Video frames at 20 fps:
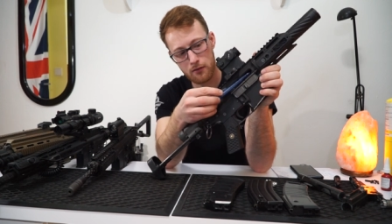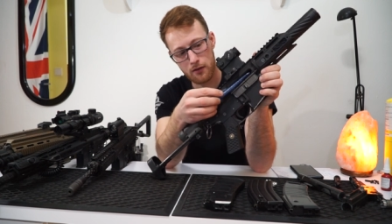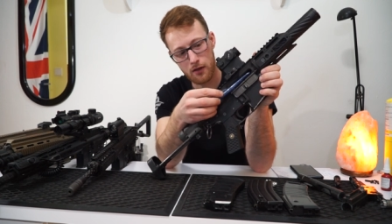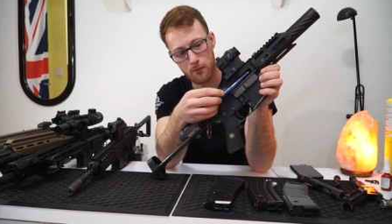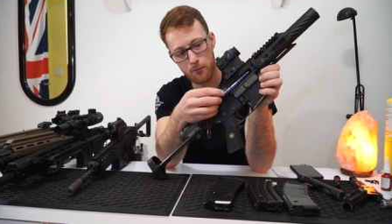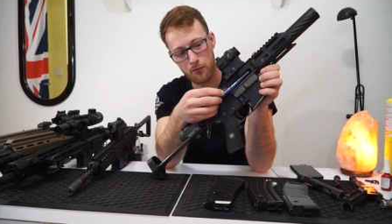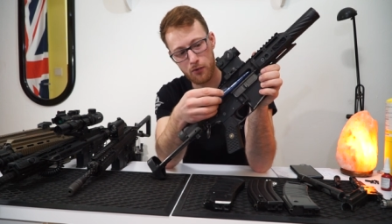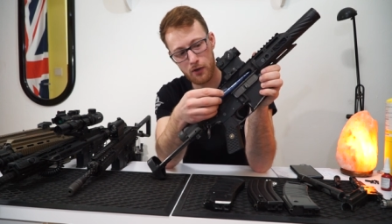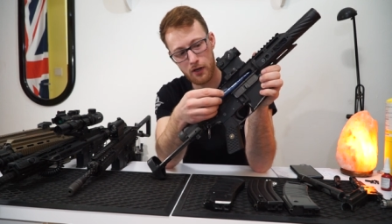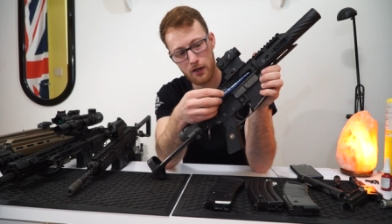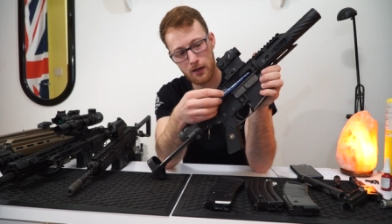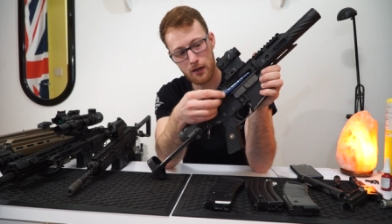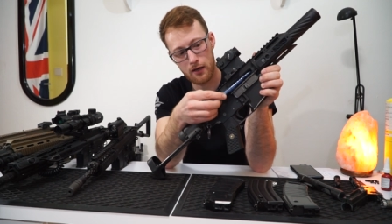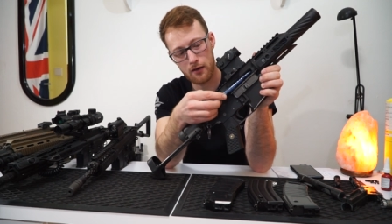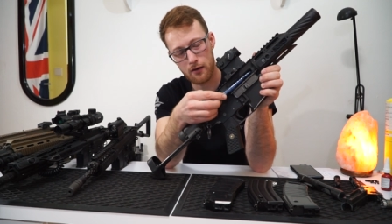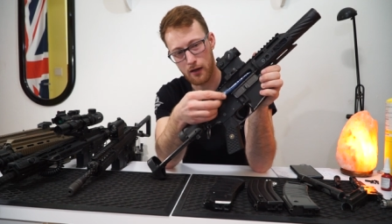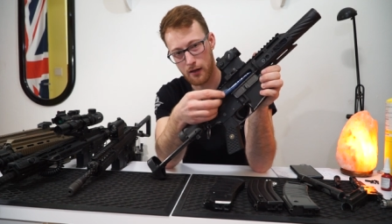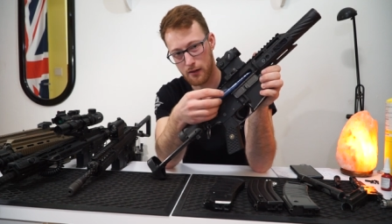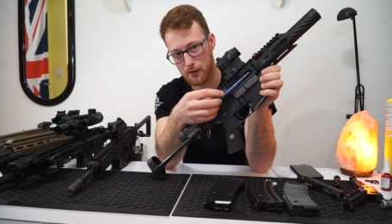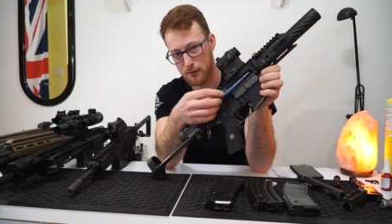You can put it
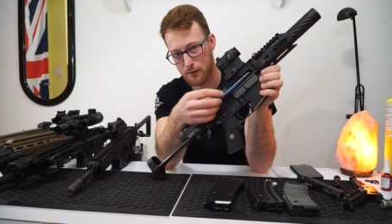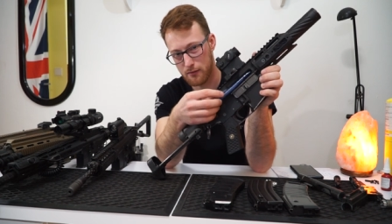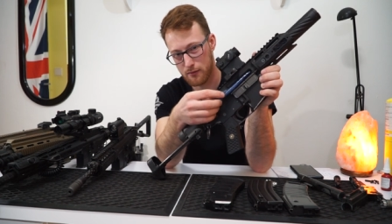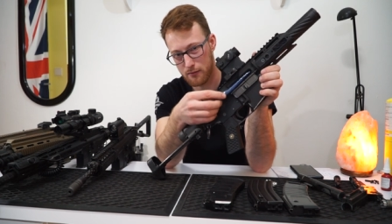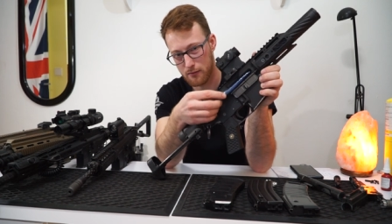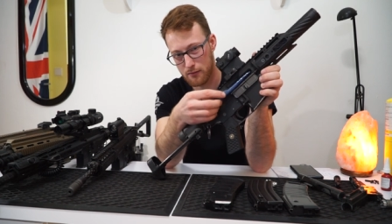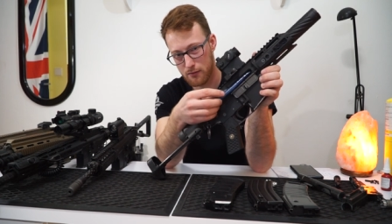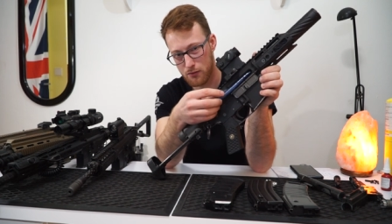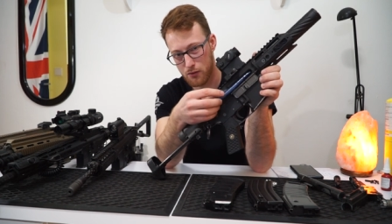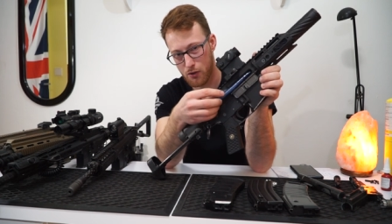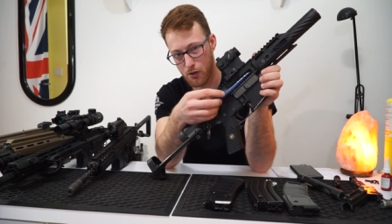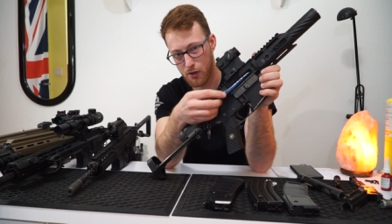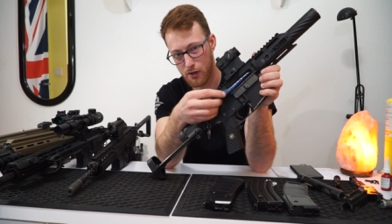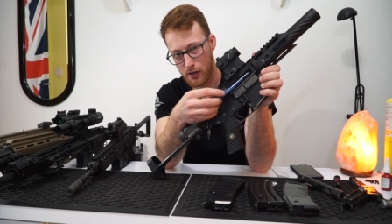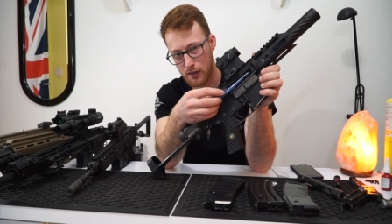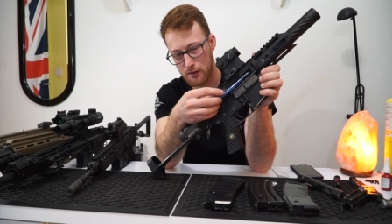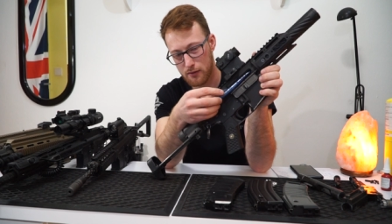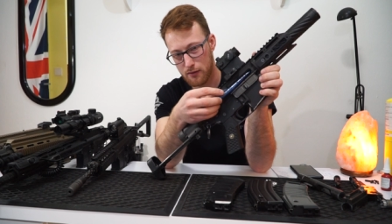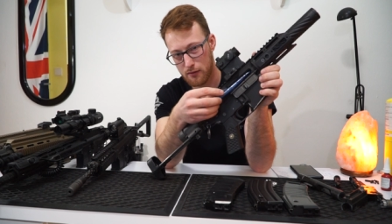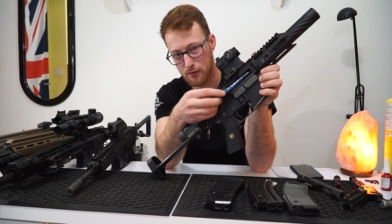in and
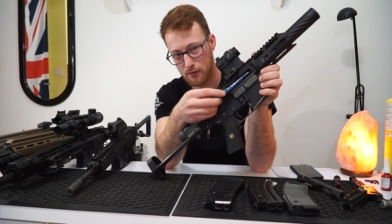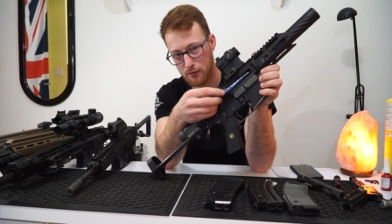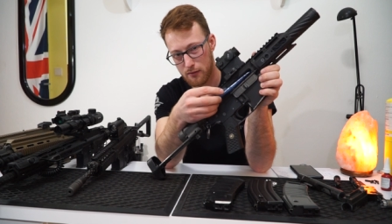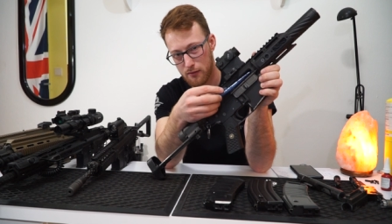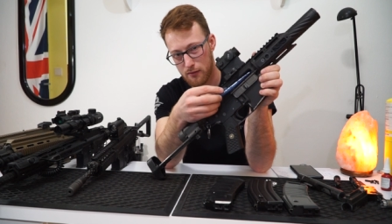turn it,